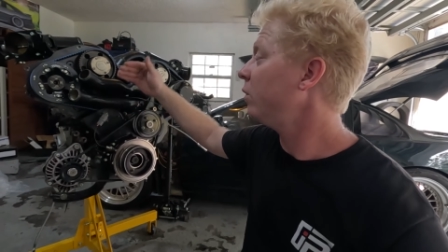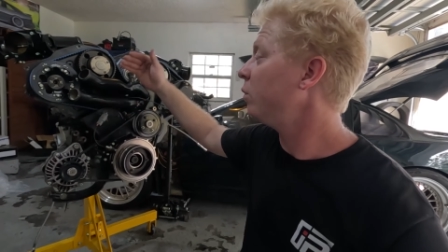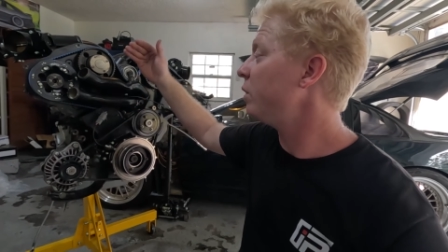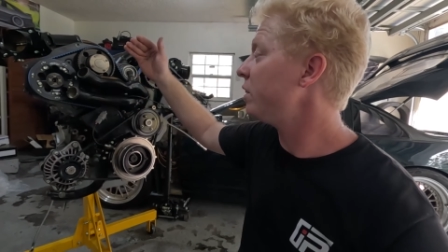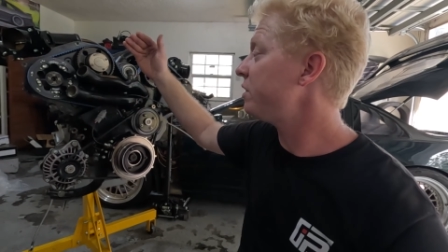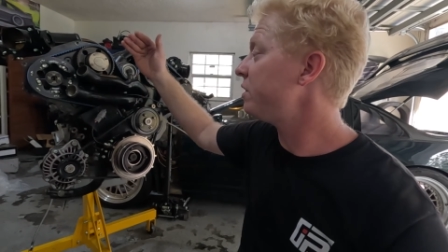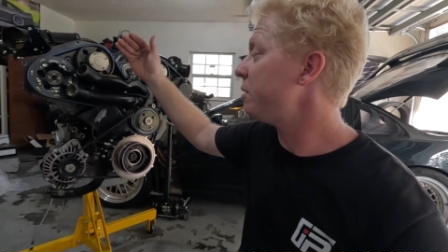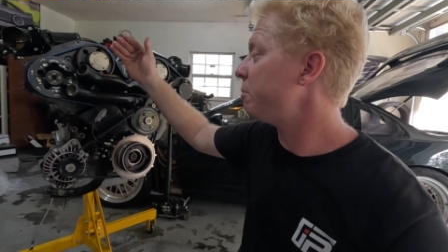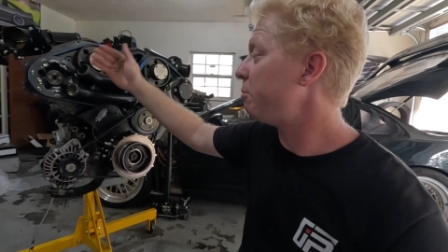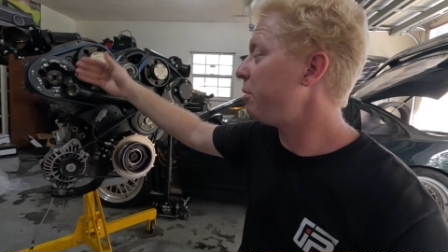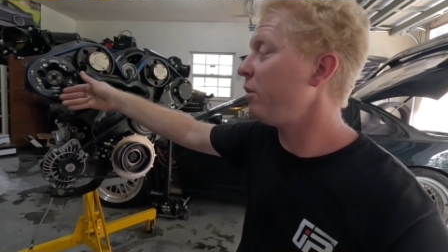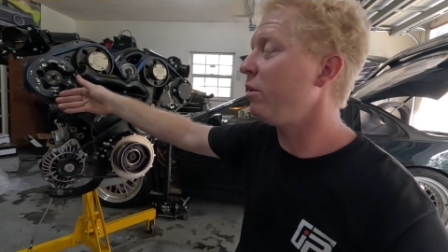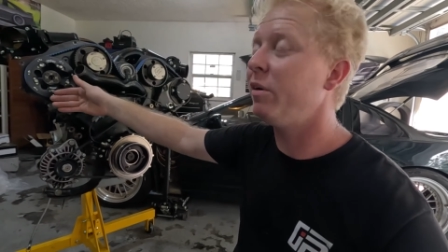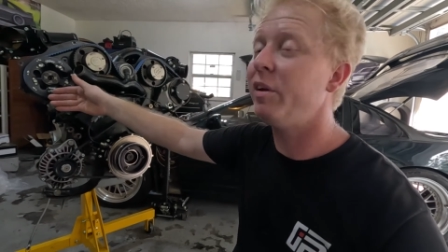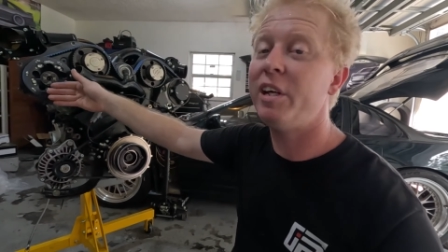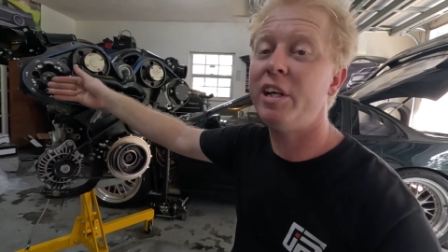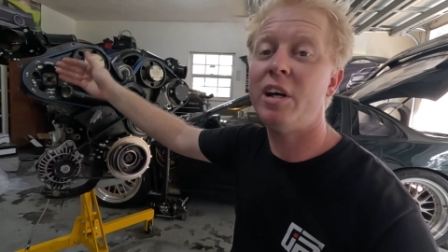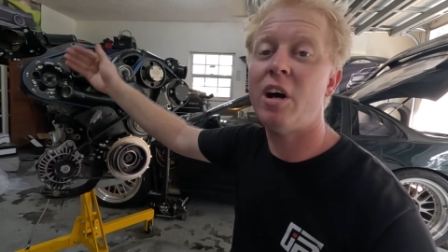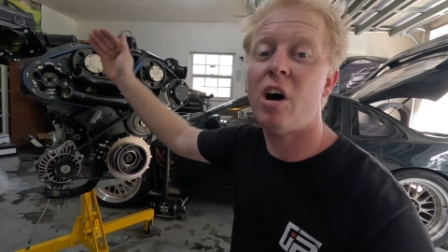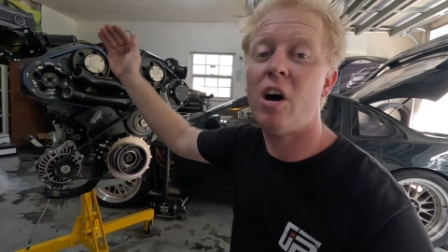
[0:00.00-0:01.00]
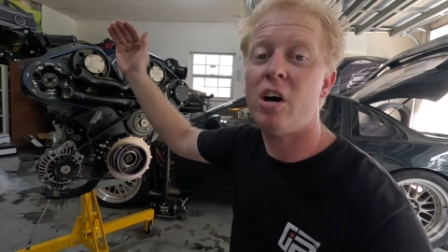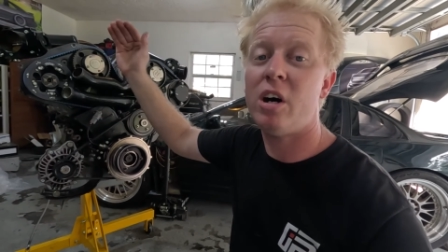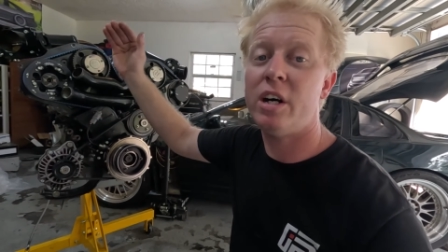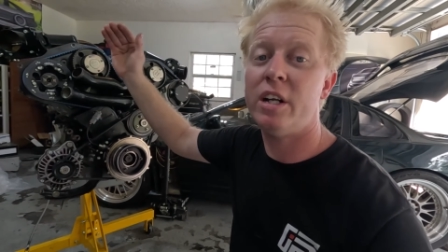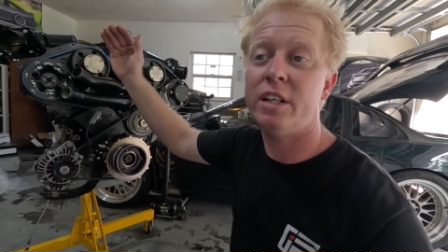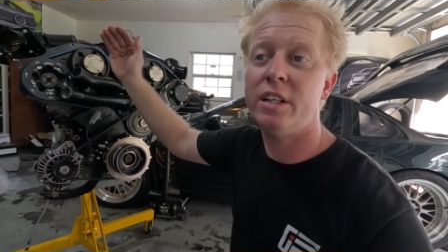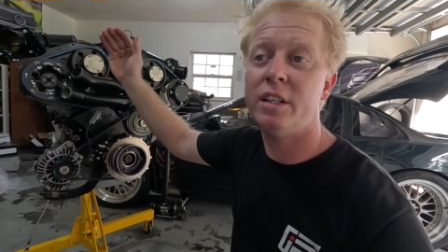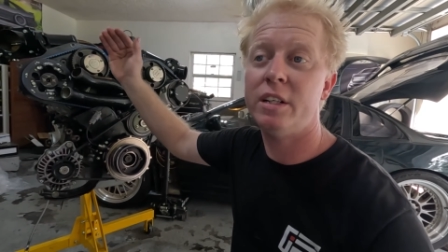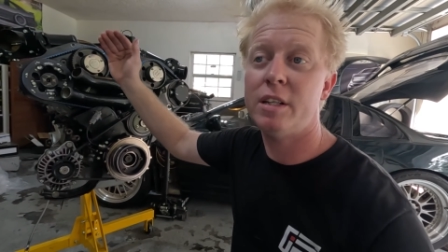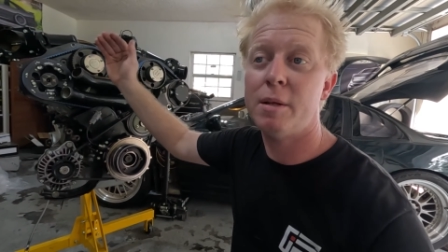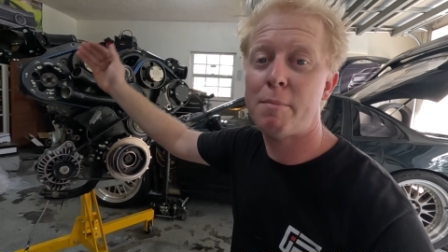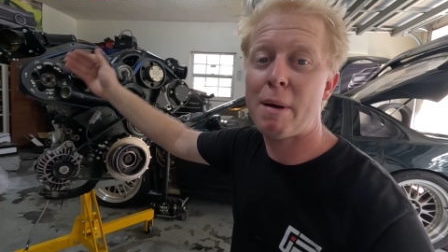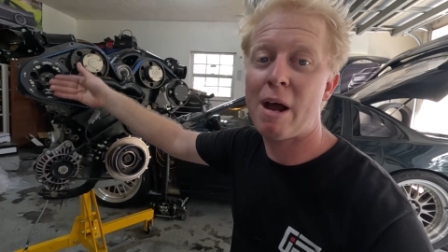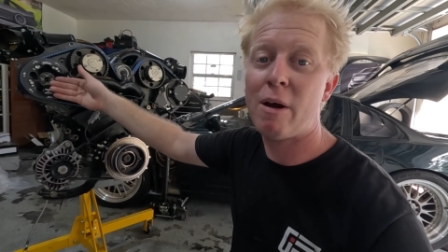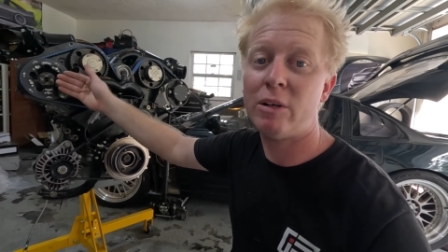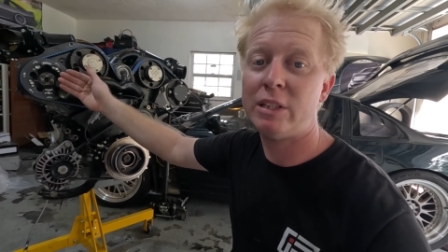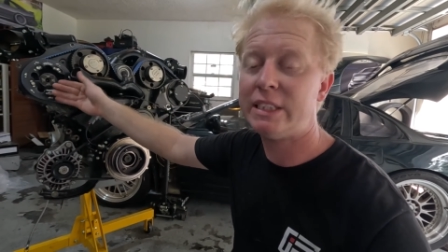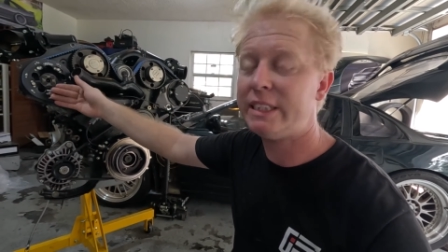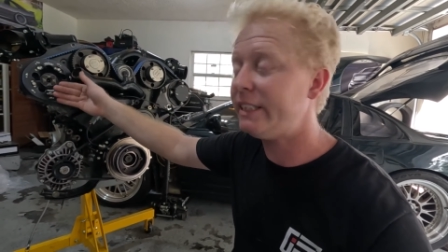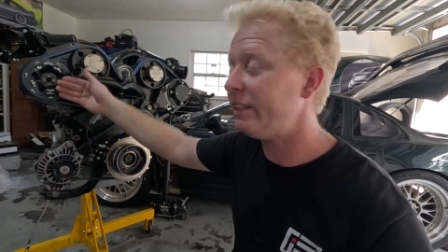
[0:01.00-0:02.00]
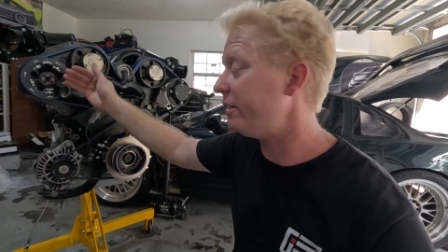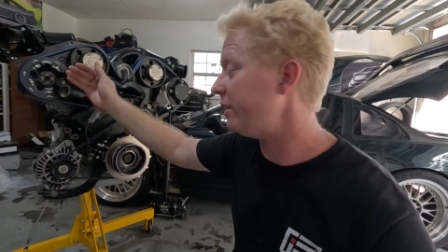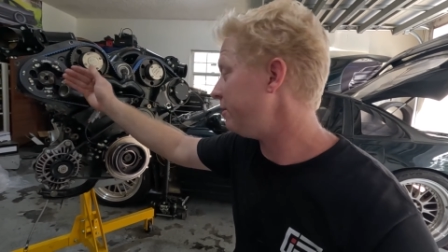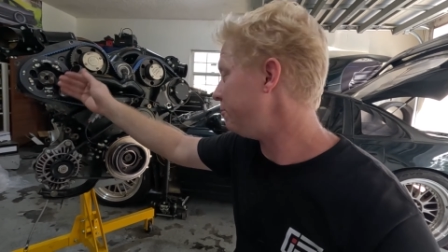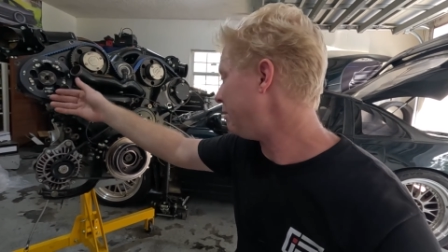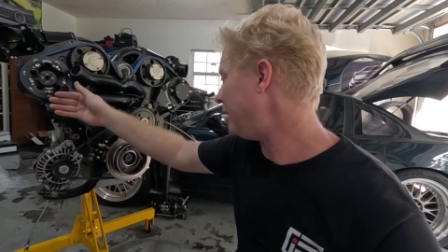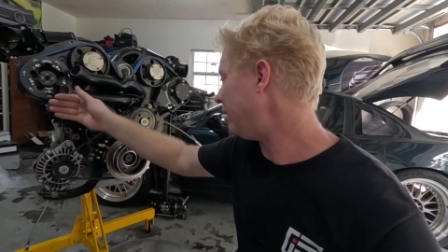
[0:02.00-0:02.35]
with the pulley on the power steering